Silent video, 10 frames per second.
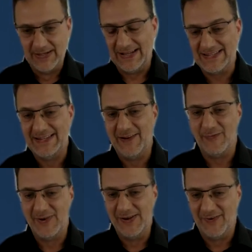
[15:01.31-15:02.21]
It's
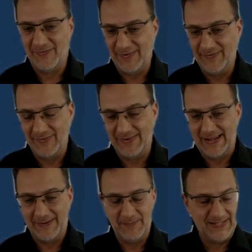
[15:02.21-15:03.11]
never enough, even
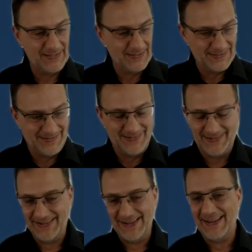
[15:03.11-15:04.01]
10 meters.